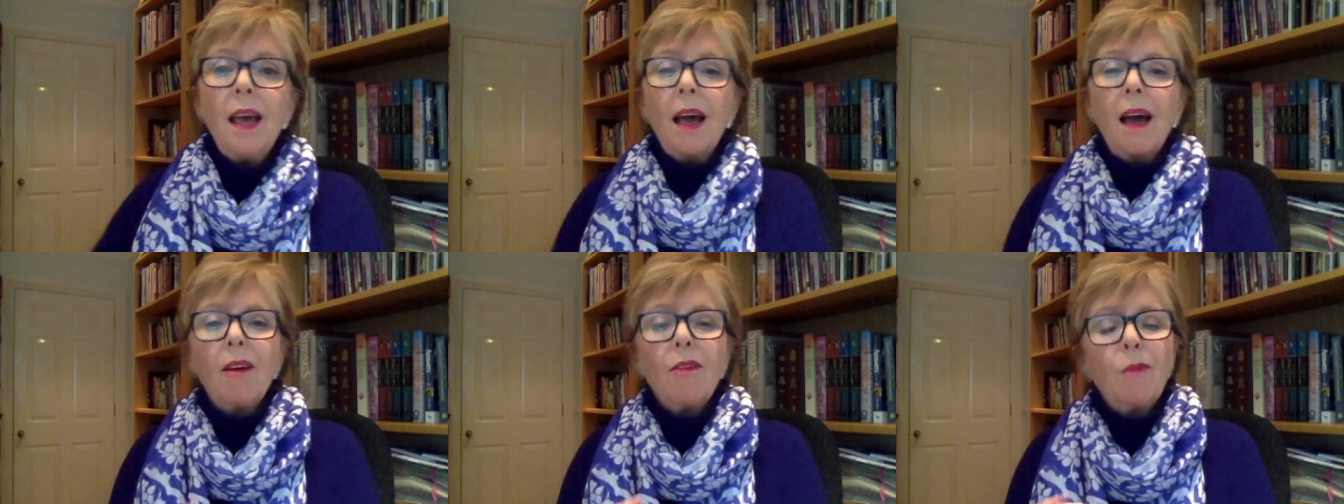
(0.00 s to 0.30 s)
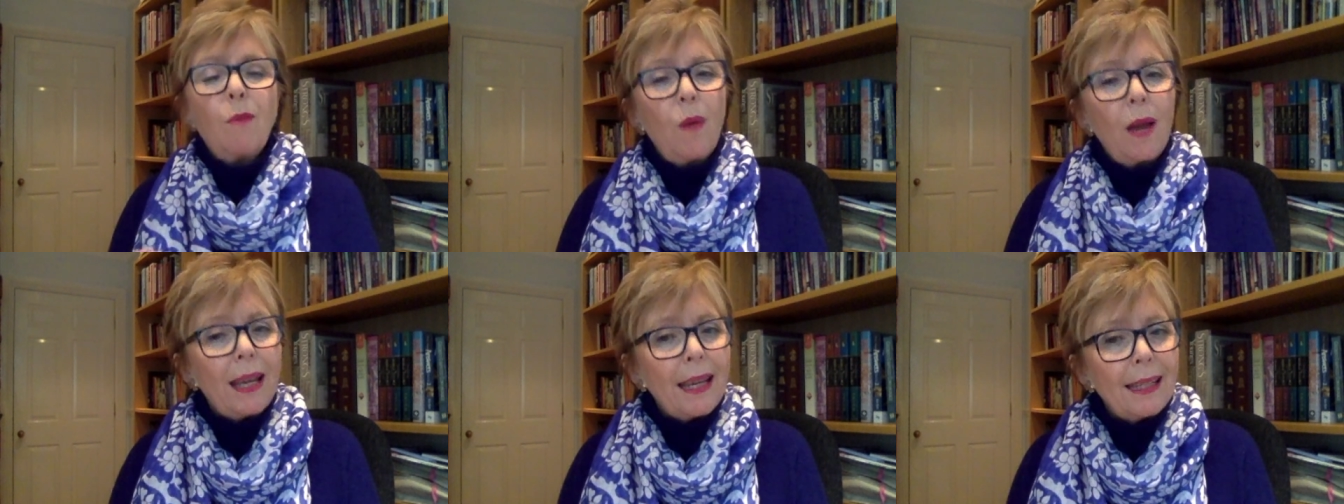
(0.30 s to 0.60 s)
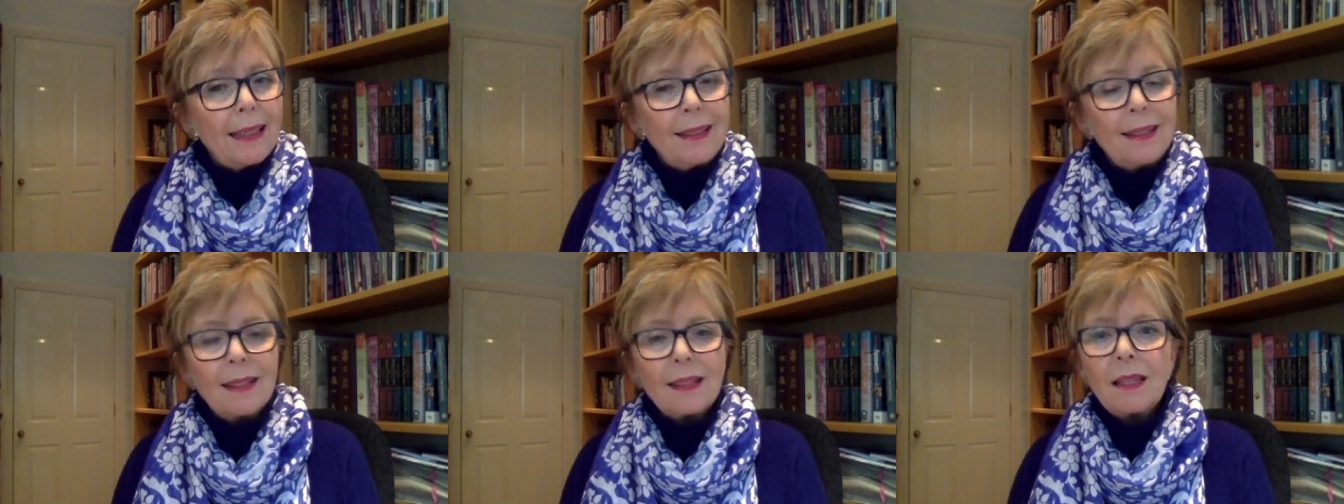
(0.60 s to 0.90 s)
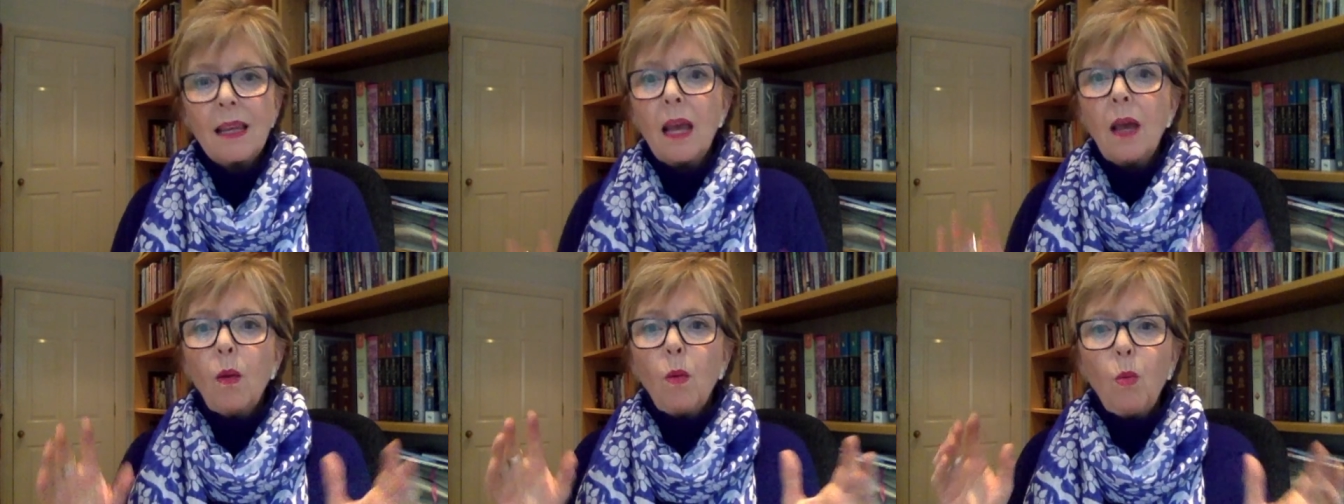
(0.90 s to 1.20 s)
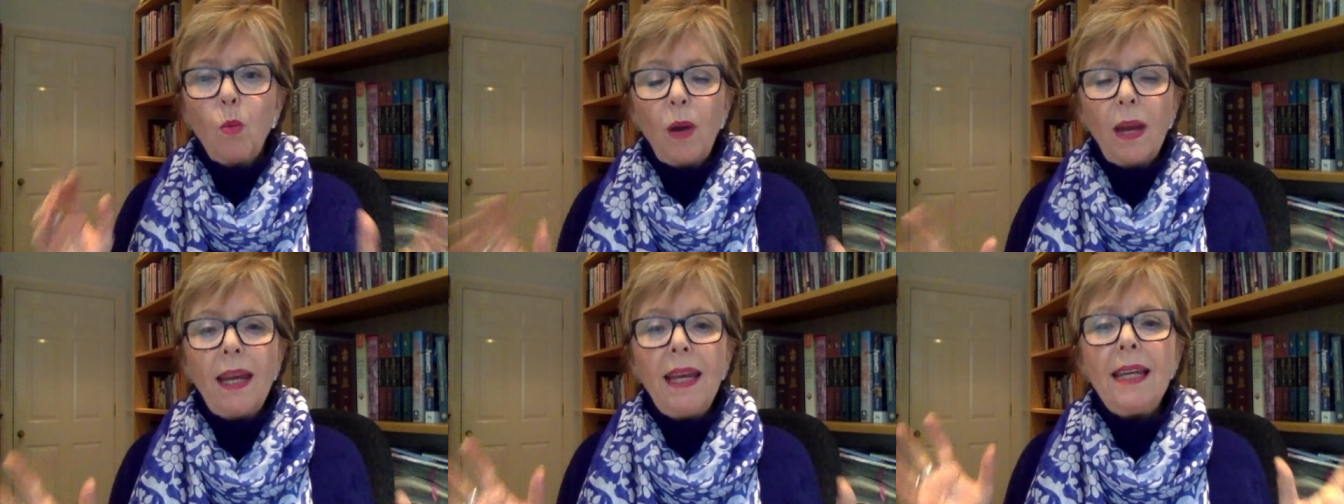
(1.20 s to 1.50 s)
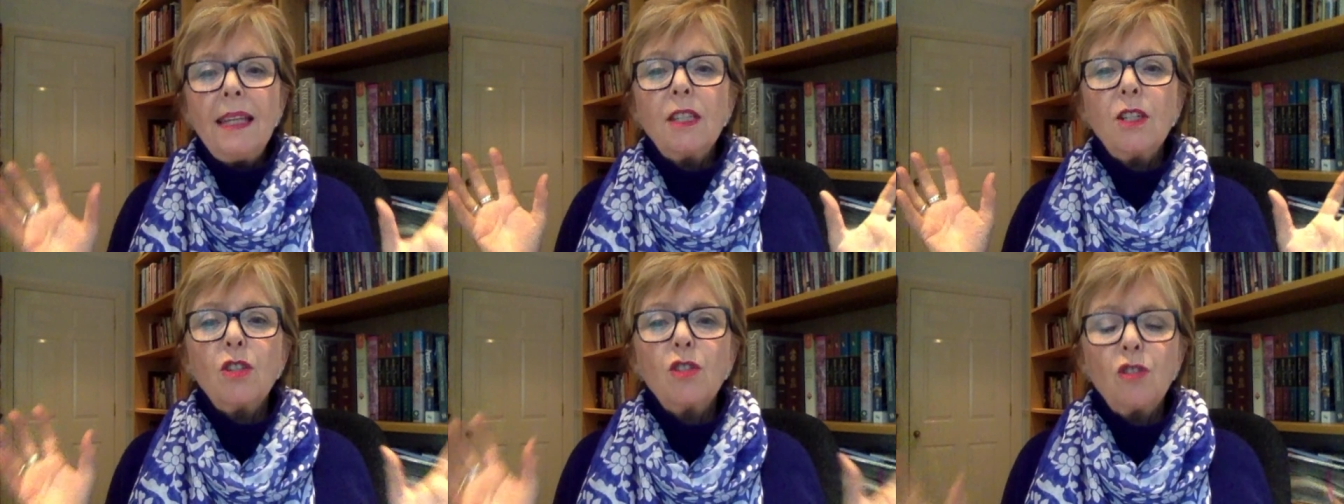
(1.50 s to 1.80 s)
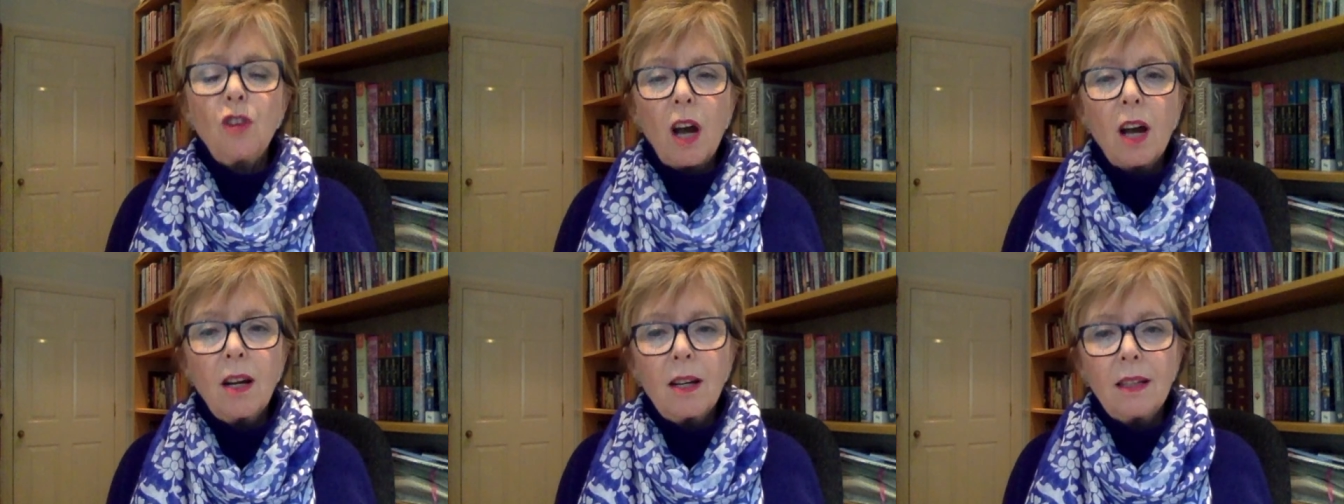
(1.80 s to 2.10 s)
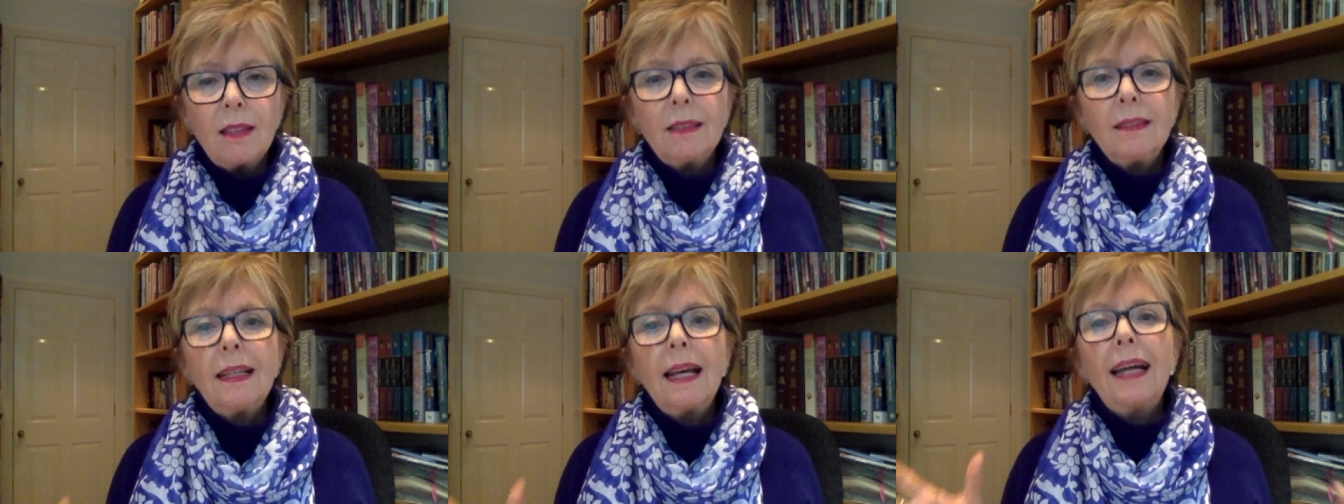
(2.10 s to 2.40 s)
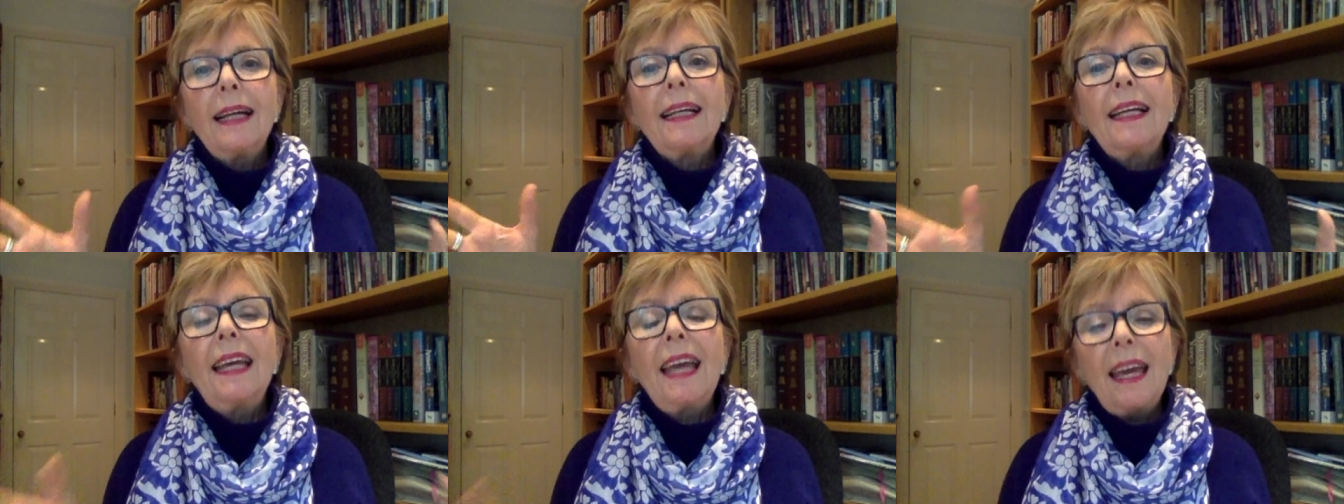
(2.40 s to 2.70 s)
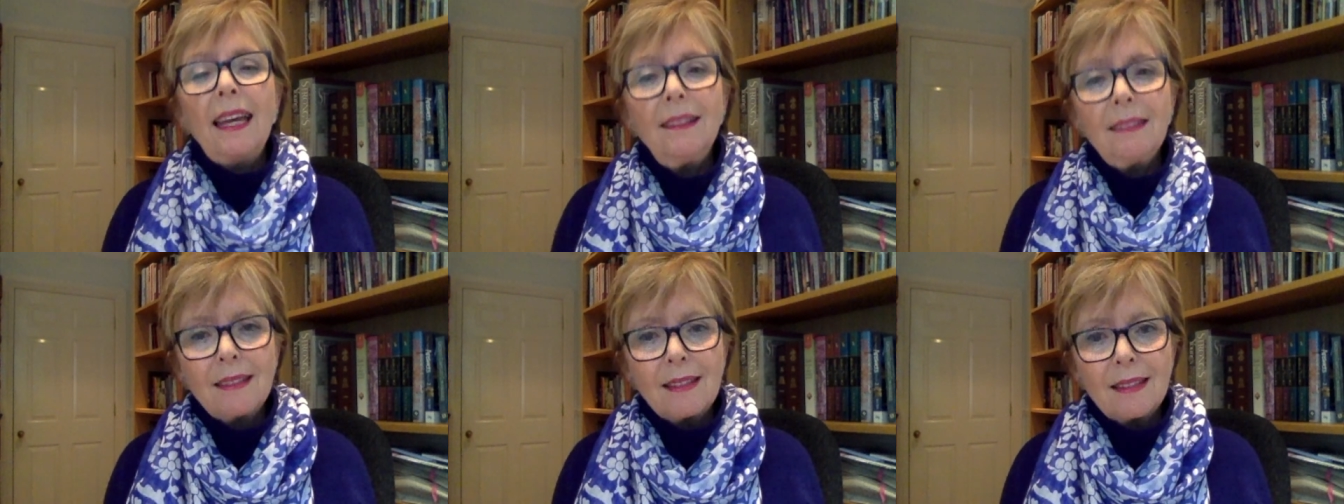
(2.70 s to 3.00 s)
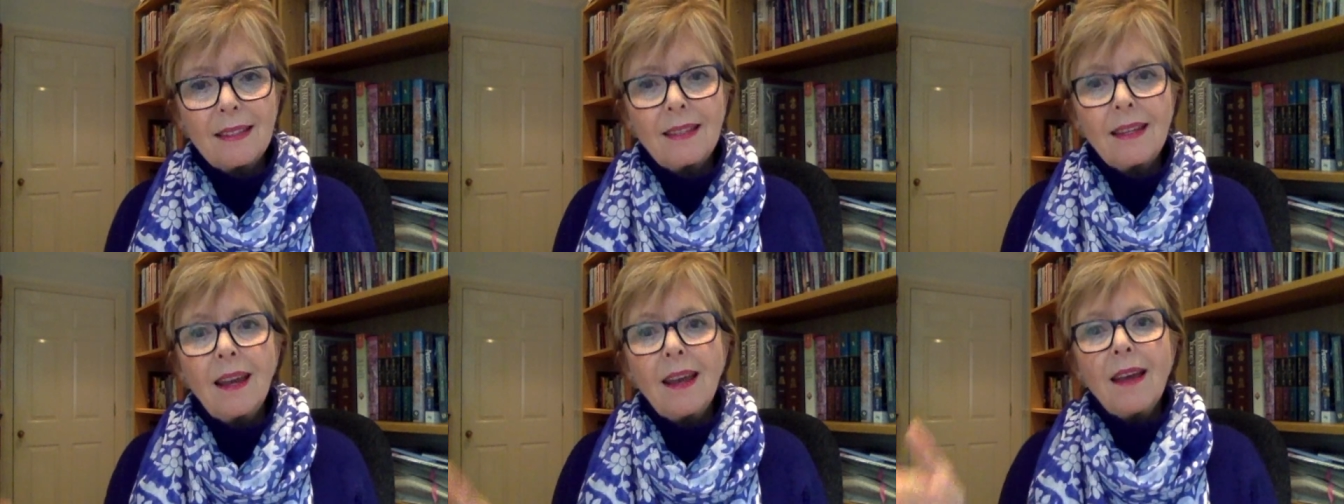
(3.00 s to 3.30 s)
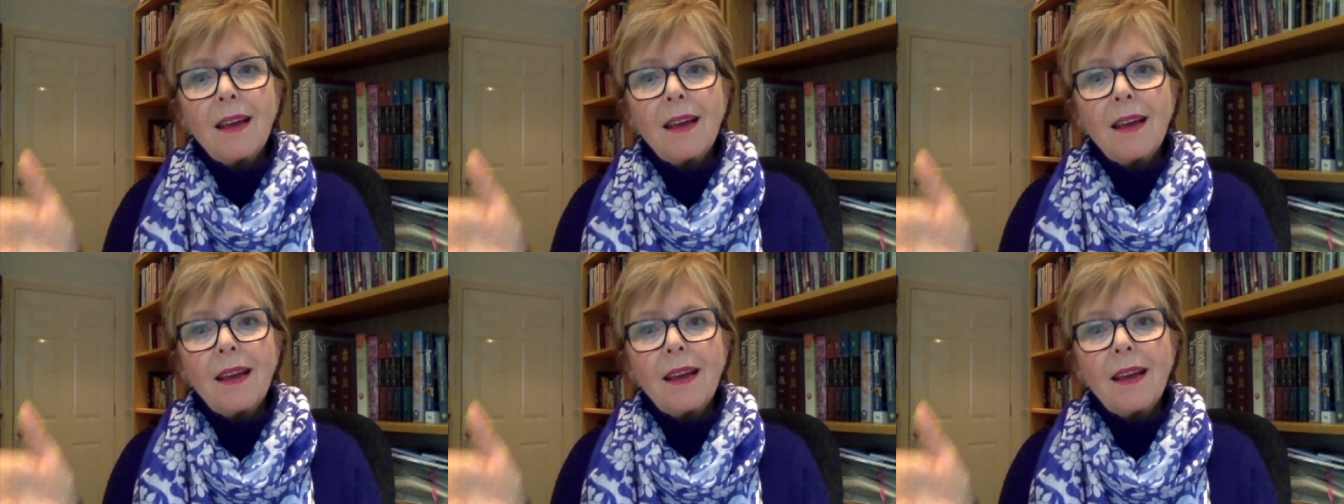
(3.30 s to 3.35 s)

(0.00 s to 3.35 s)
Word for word: of wickedness. We struggle against.